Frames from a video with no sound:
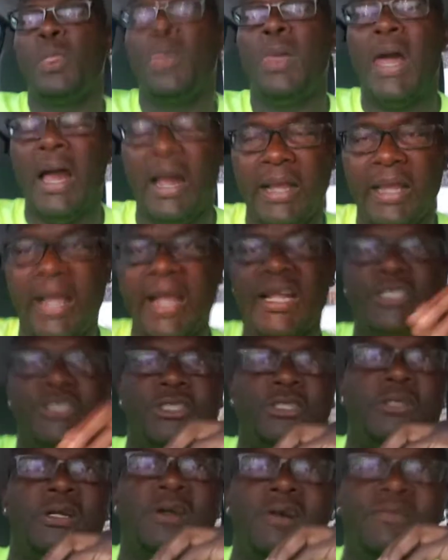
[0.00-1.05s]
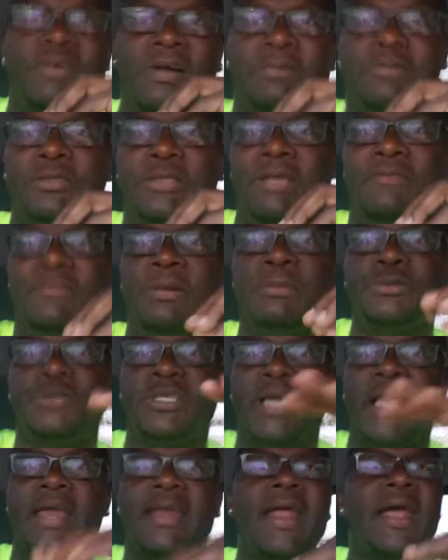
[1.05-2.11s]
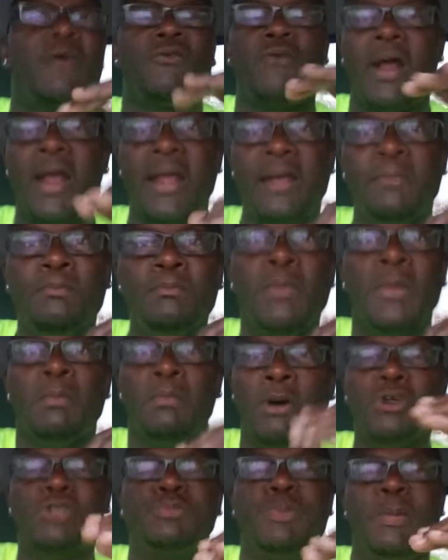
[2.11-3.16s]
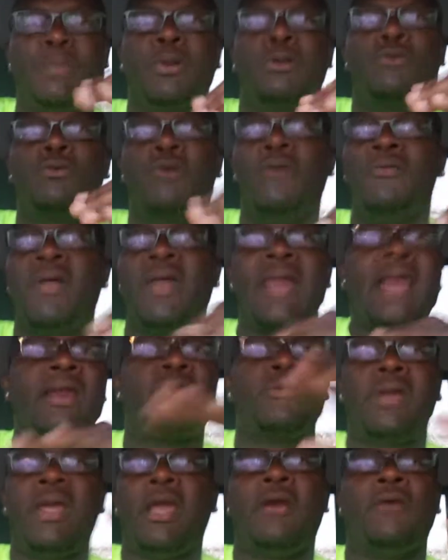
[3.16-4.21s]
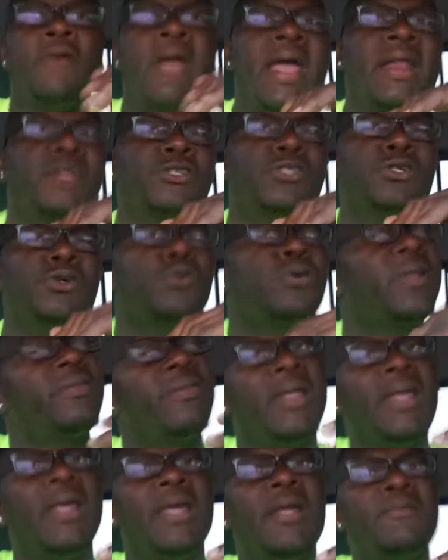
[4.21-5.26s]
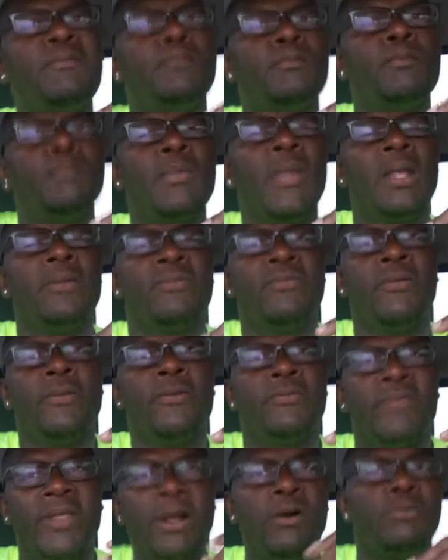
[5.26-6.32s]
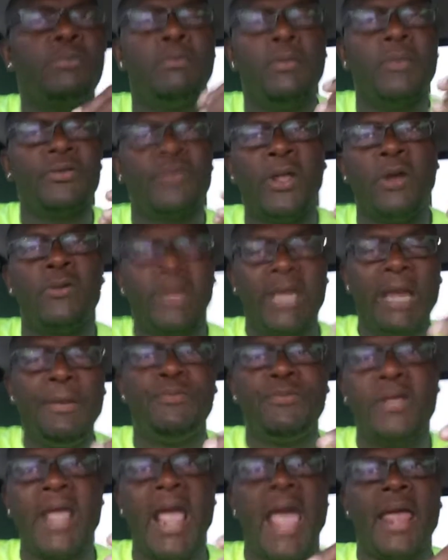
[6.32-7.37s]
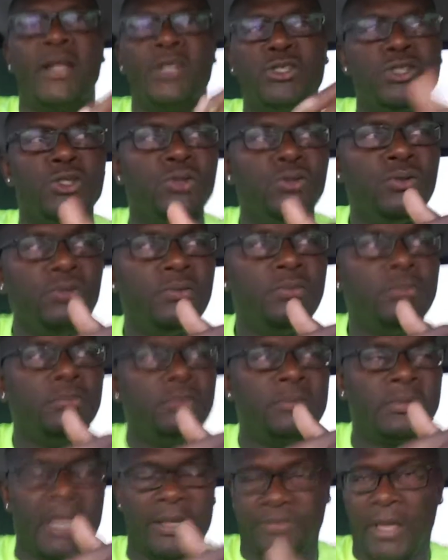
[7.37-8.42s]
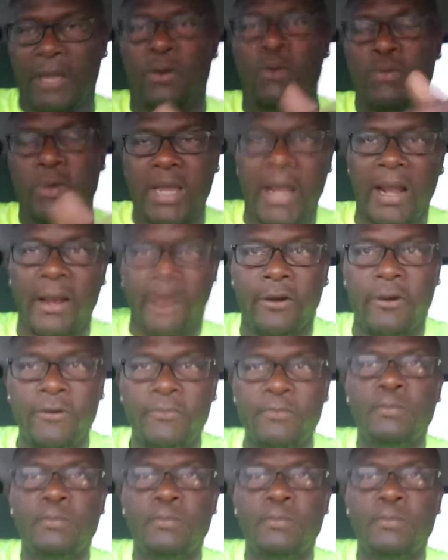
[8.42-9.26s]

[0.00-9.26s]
I guess, if I'm saying that right. Most people are on that I don't care attitude, and then they'll keep the attitude that they don't care